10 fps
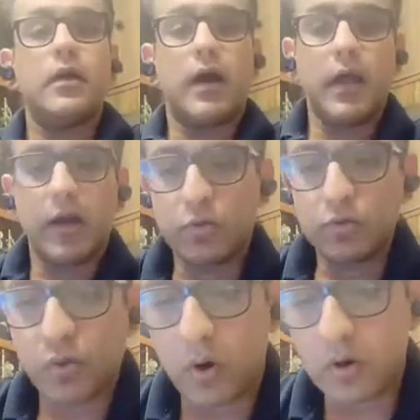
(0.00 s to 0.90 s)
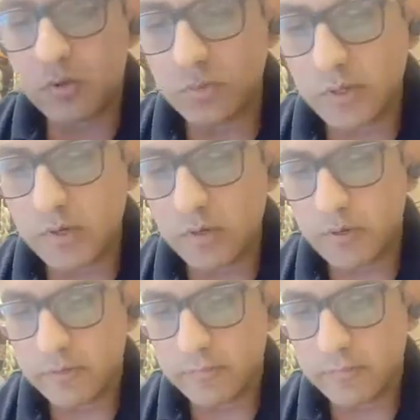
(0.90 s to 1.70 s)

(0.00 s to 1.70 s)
I had to talk to a lot